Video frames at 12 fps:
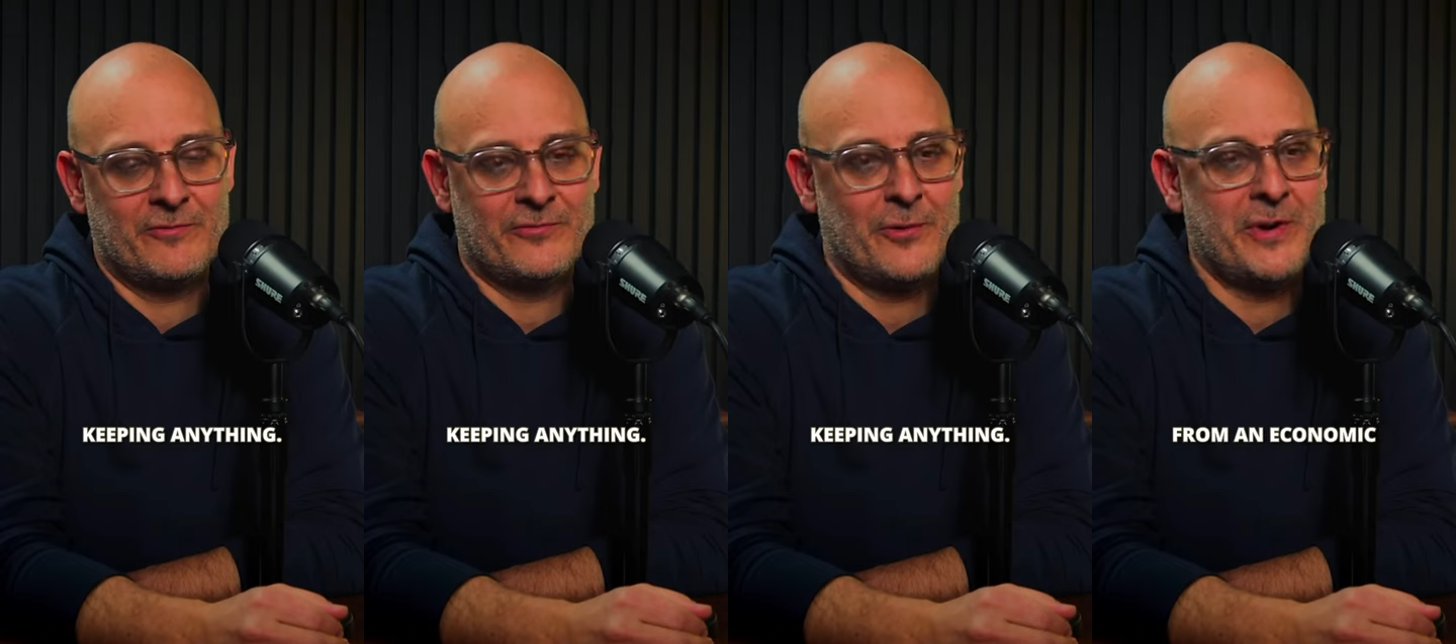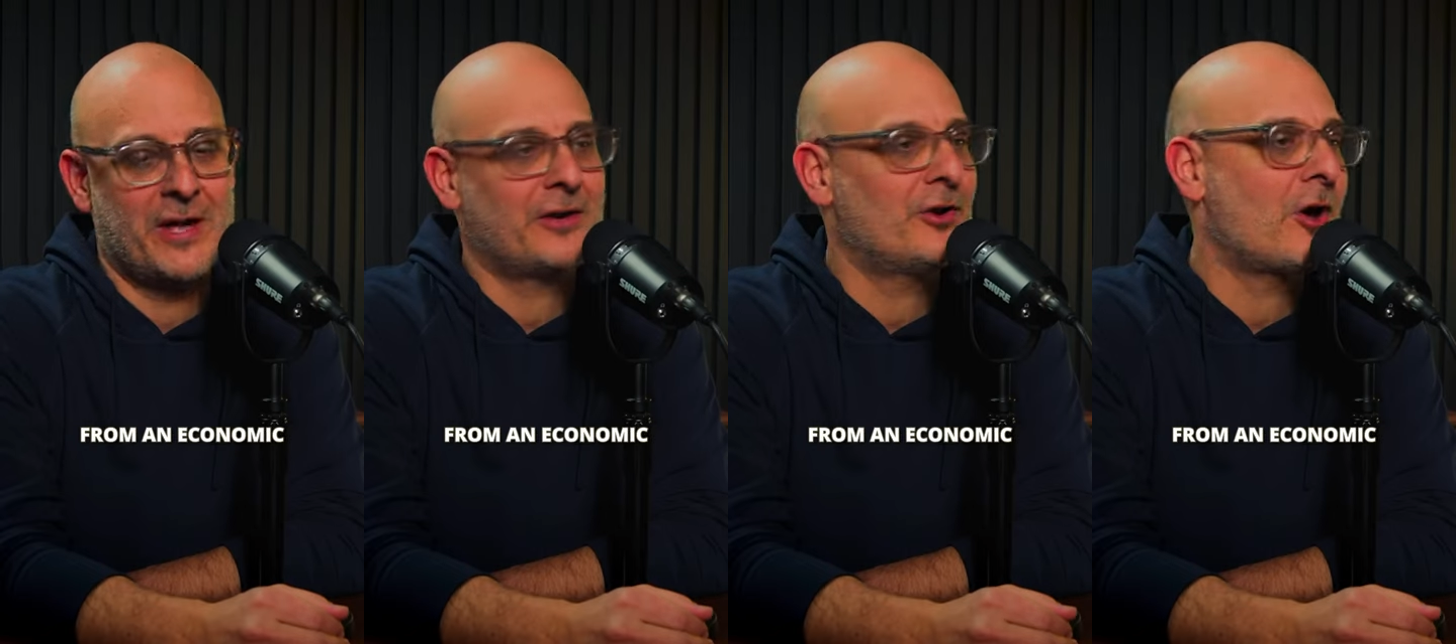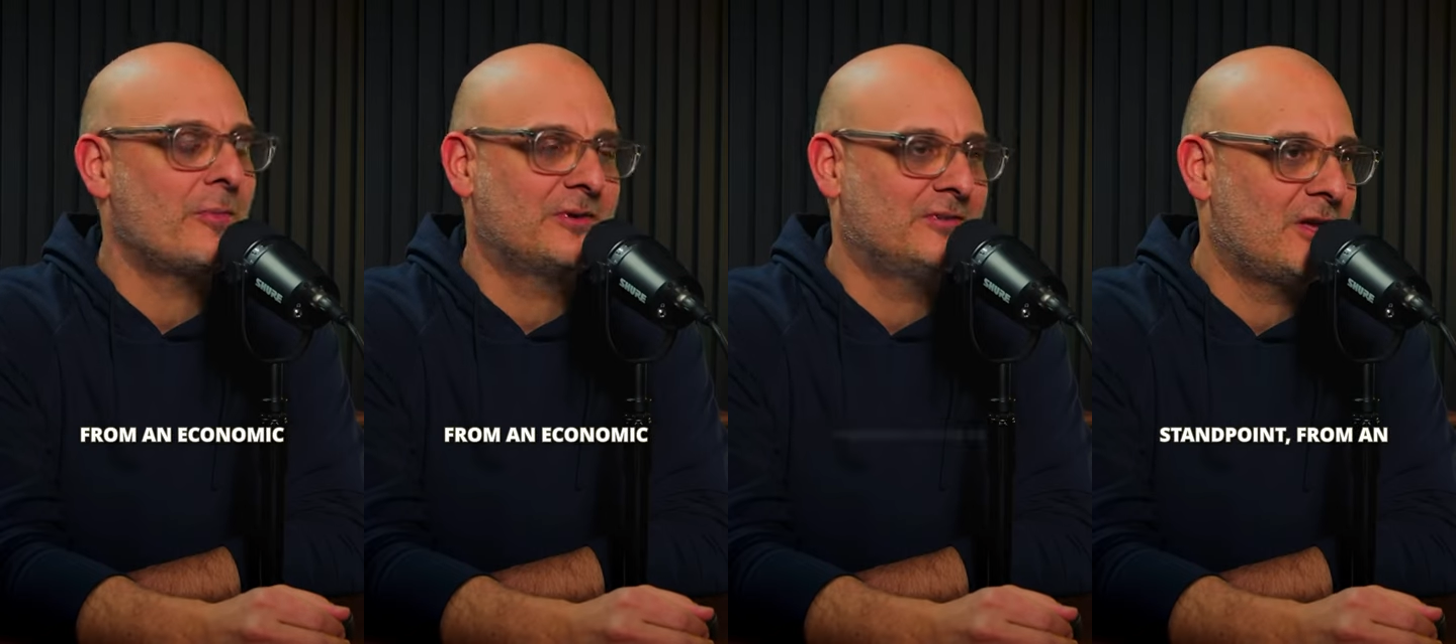From an
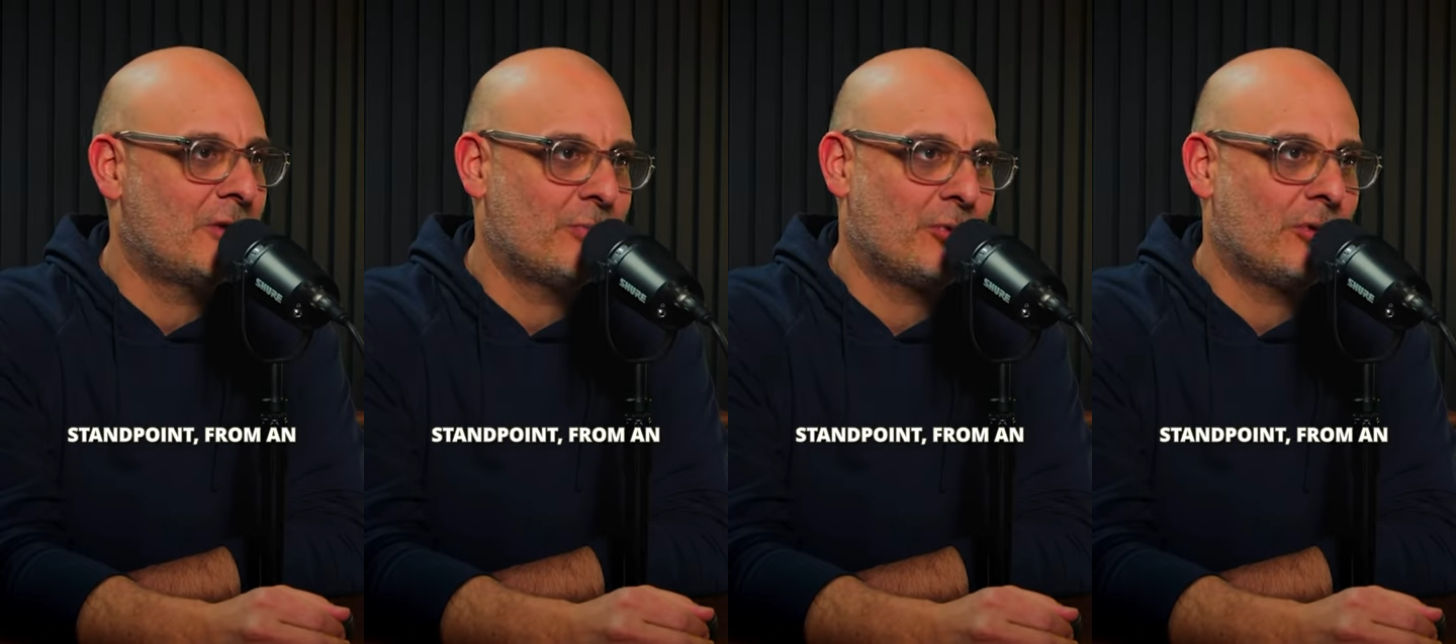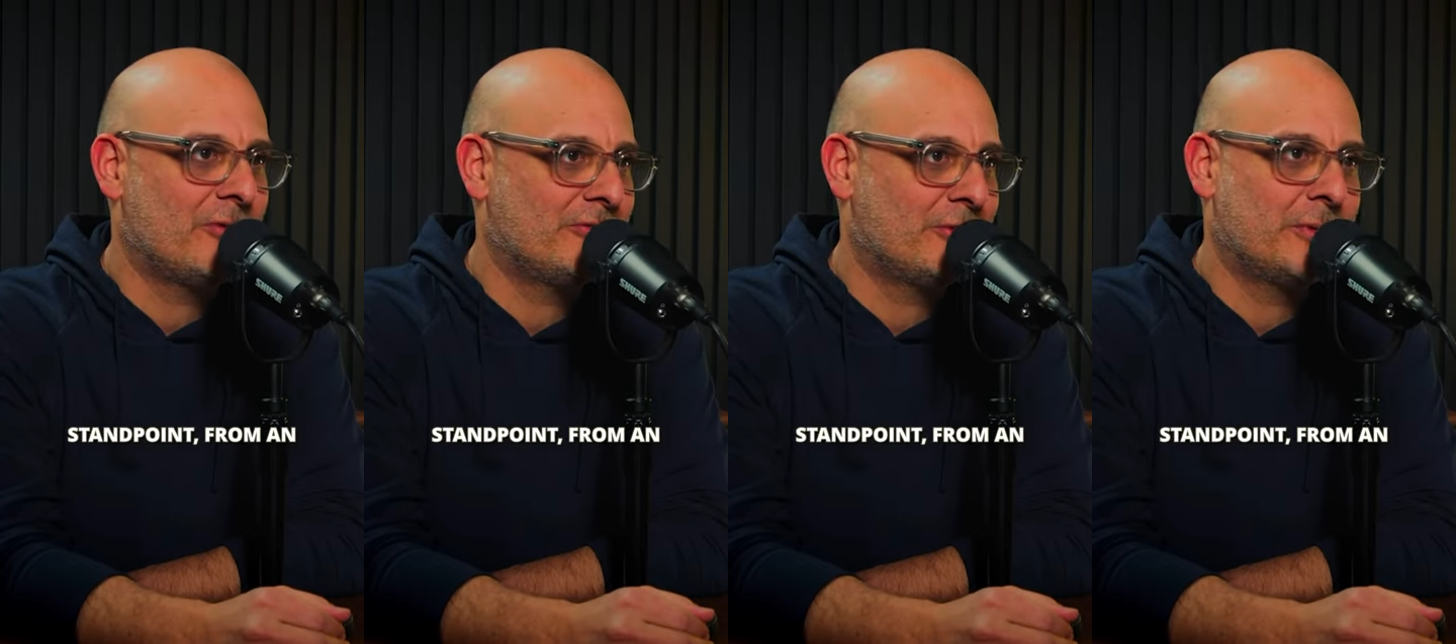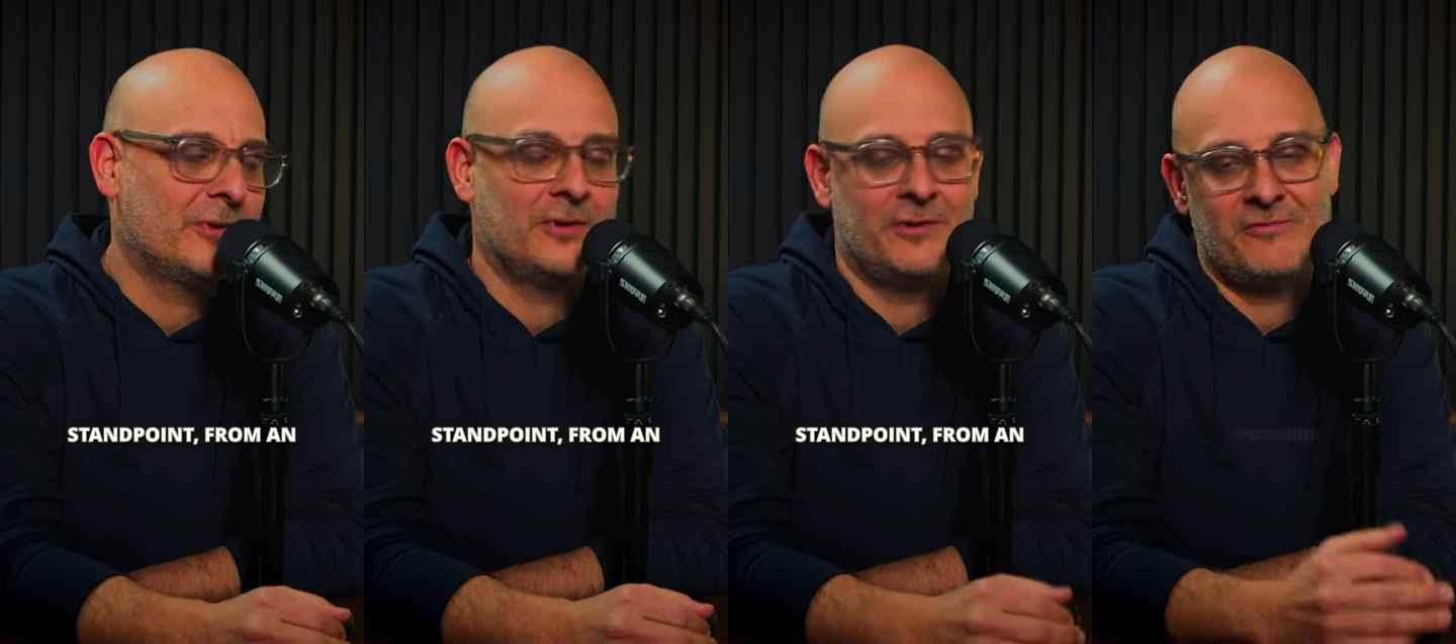economic standpoint, from an